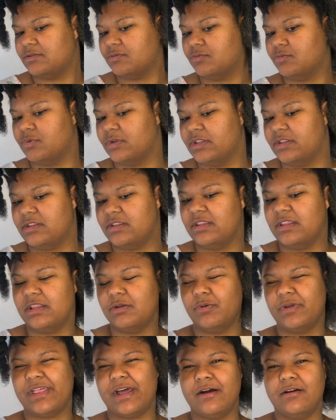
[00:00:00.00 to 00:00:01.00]

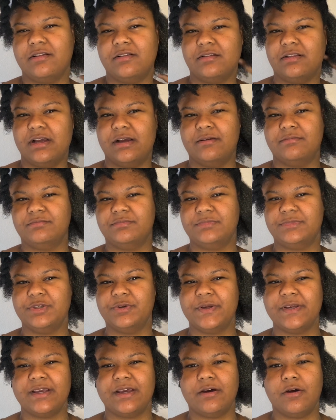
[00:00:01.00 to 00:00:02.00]
without
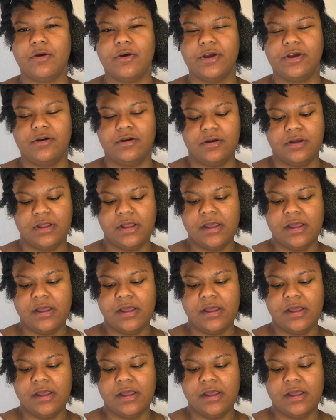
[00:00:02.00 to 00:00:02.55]
doing an oil,